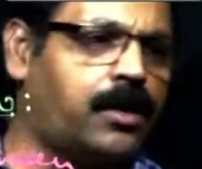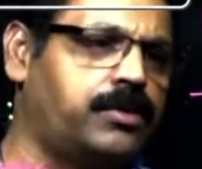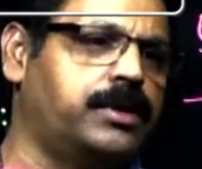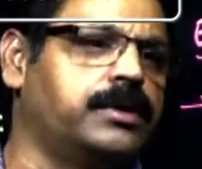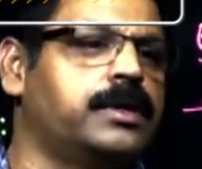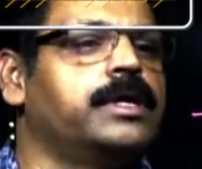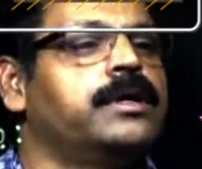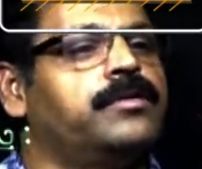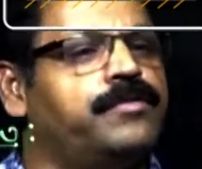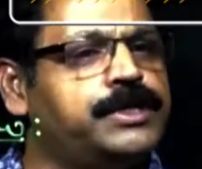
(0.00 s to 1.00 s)
ground,
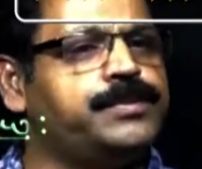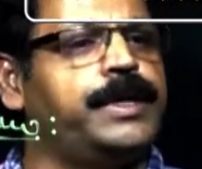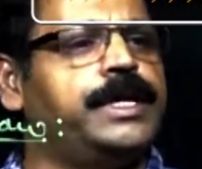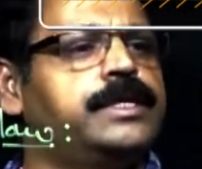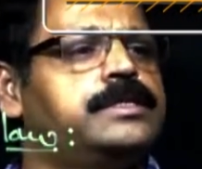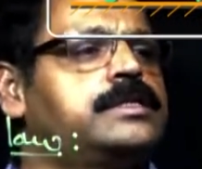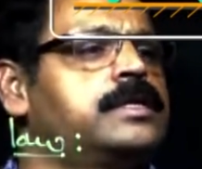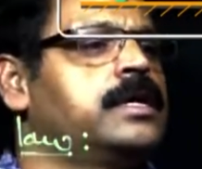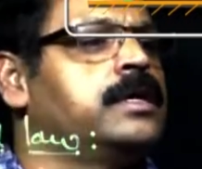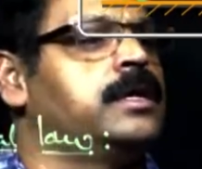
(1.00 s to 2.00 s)
which means